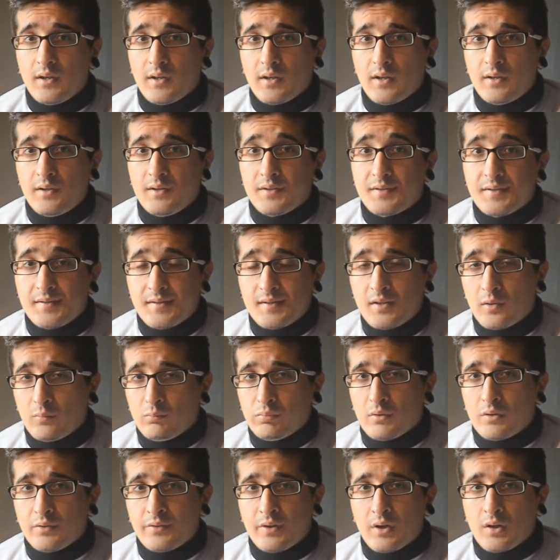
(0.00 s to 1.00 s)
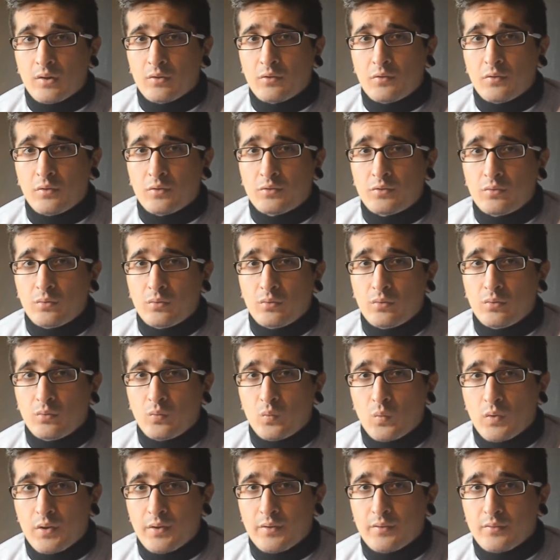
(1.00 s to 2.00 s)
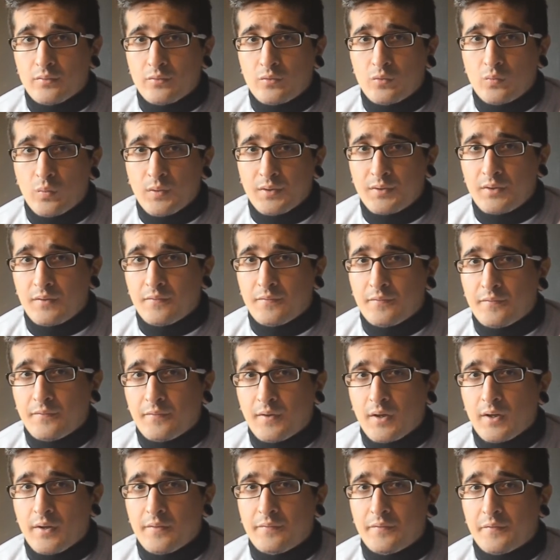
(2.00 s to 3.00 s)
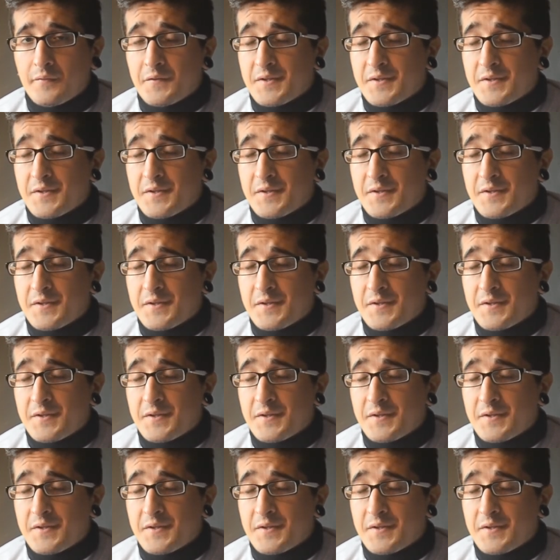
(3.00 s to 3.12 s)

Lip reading: and it's still blown out, go to 1/25